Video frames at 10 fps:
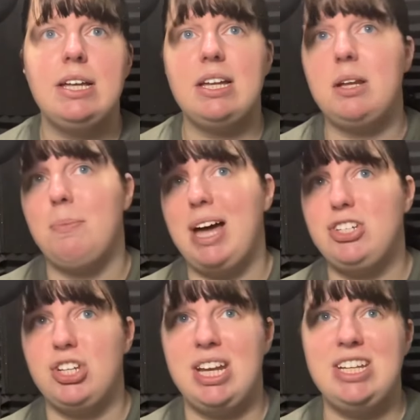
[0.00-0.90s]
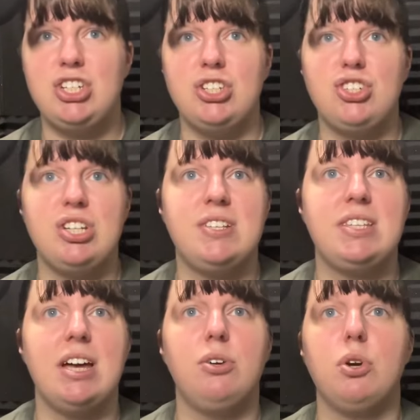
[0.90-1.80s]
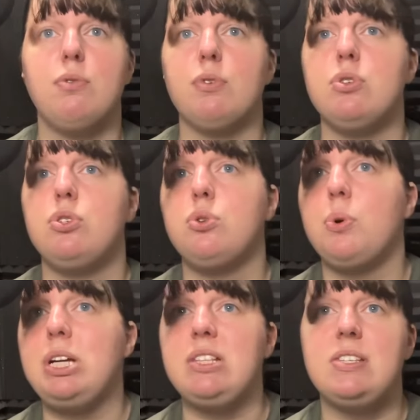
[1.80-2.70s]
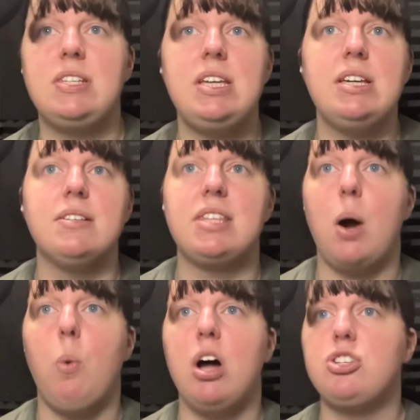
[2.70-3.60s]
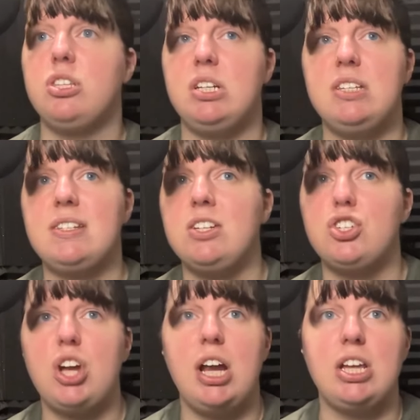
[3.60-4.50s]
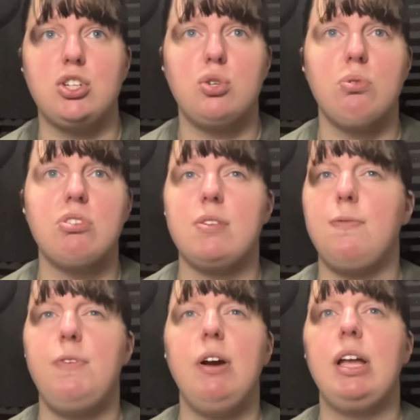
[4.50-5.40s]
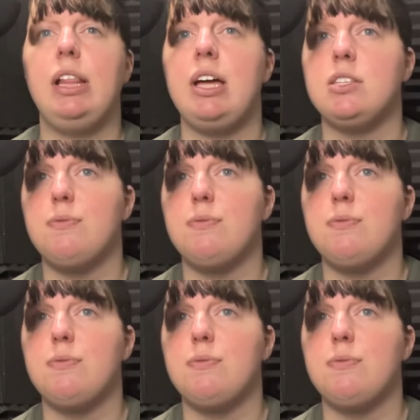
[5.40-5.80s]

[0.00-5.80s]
In imagination, she sailed over storied seas that washed the distant shining shores of fairylands